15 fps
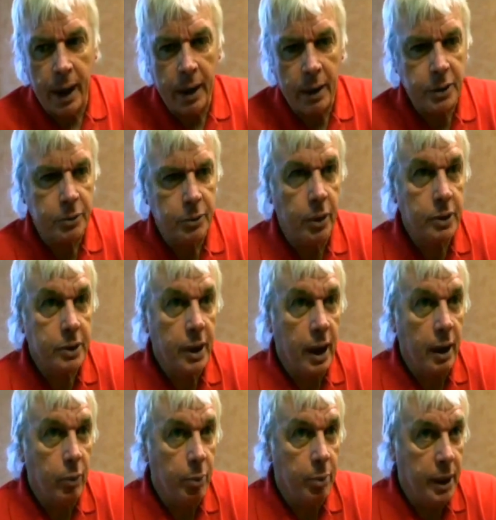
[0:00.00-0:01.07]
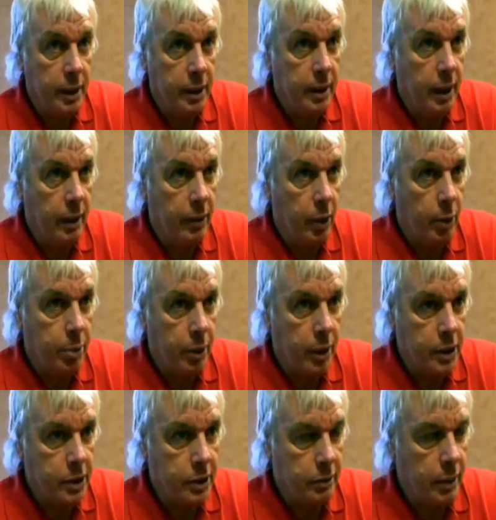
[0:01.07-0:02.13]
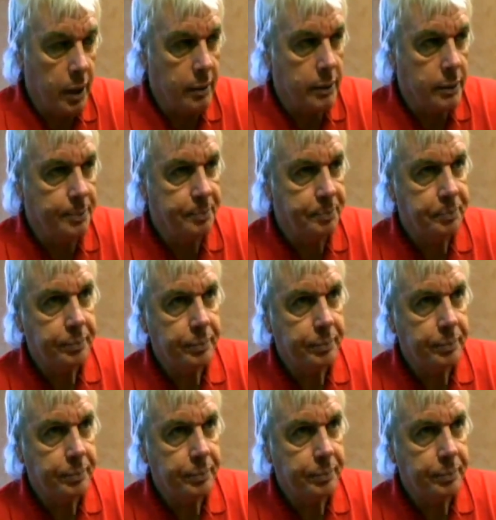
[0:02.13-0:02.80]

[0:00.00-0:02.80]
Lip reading: the House of Rothschild will be in there at operational level.